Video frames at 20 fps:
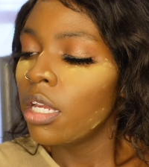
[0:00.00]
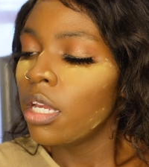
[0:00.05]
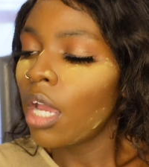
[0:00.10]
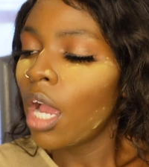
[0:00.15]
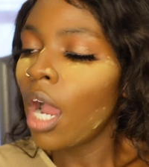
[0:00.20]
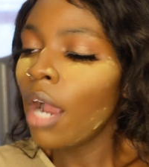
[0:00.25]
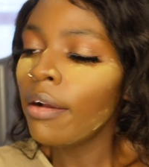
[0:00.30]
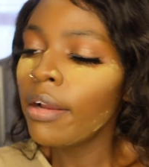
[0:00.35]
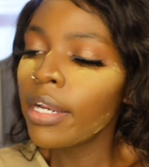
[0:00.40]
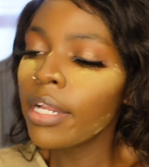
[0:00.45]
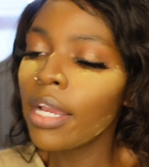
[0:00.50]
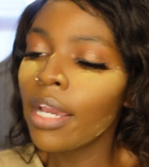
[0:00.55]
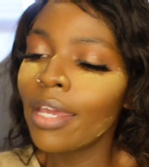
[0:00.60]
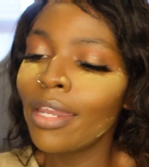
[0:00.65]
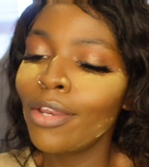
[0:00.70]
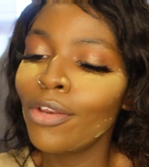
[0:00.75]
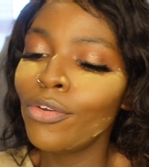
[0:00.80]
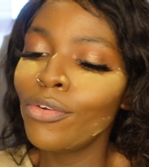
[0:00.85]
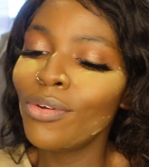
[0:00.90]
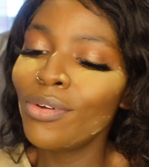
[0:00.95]
I already
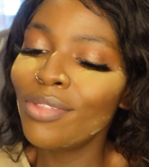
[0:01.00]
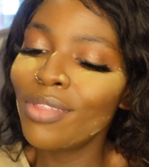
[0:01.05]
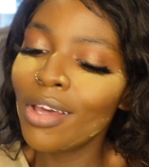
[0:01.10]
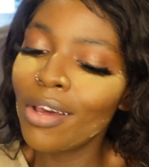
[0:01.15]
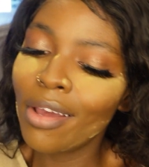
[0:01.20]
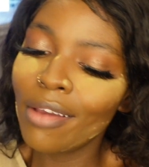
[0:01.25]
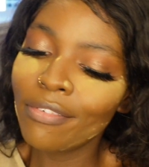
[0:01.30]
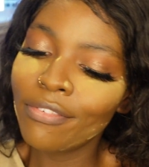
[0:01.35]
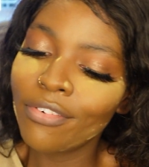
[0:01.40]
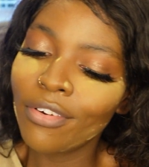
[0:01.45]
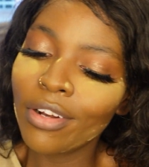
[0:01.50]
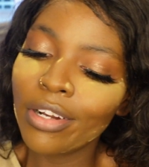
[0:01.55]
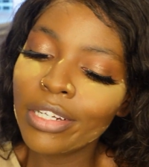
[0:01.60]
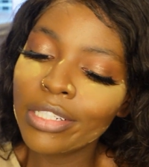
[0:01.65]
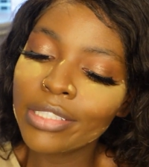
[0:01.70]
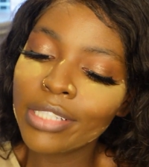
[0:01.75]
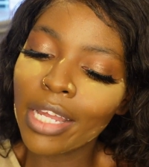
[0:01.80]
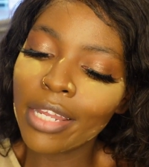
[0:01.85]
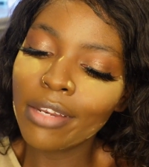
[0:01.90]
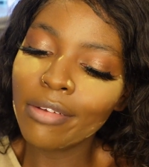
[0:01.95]
kind of knew though at
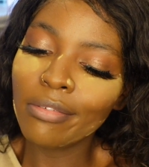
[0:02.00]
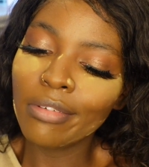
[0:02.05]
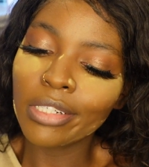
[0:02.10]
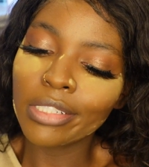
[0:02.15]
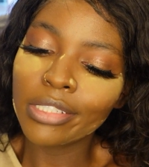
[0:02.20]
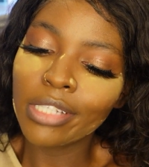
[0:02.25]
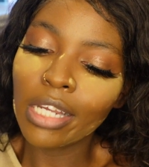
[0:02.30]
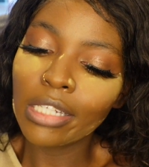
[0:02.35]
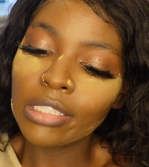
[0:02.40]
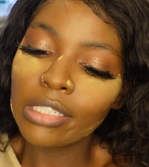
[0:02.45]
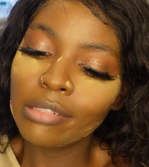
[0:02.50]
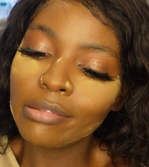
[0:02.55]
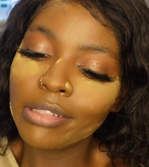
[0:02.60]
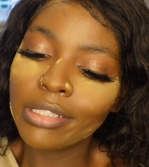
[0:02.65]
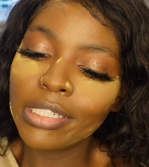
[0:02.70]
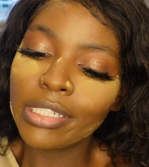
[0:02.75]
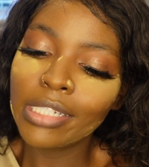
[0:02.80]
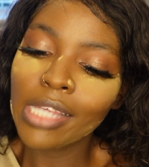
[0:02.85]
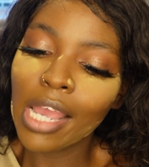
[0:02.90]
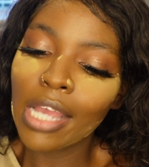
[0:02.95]
first. I didn't want to talk to him
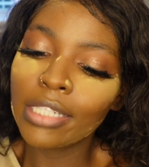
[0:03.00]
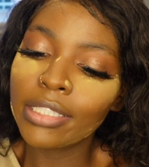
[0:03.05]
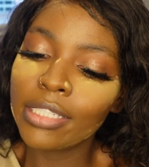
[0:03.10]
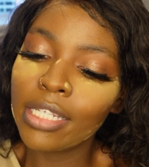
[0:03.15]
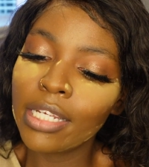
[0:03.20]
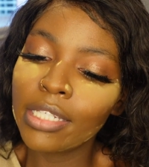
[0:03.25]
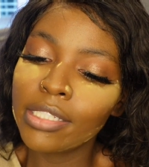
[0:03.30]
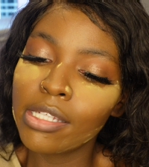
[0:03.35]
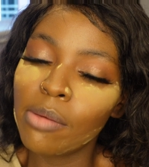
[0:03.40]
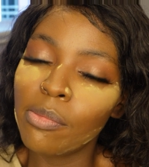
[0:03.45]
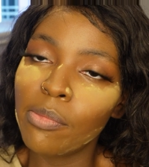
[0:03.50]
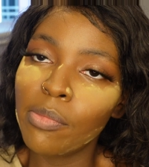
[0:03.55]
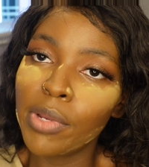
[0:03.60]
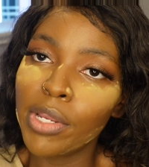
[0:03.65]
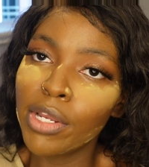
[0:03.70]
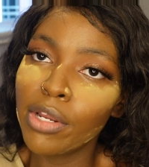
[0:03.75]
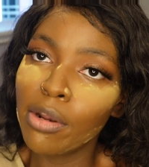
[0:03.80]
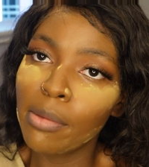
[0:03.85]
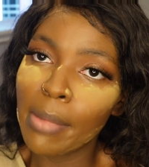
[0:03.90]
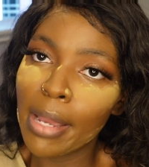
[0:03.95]
because he had said something
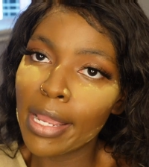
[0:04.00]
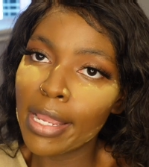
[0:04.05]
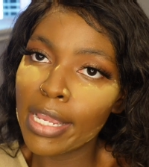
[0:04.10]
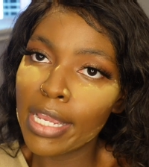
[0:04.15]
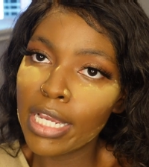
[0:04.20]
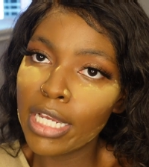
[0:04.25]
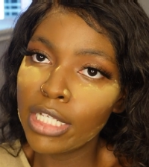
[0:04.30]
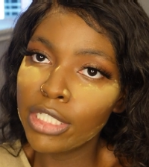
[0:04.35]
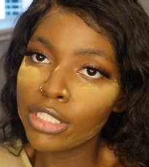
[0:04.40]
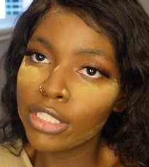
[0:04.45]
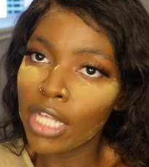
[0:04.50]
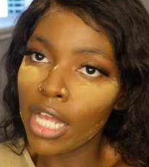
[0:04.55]
weird on my Hinge.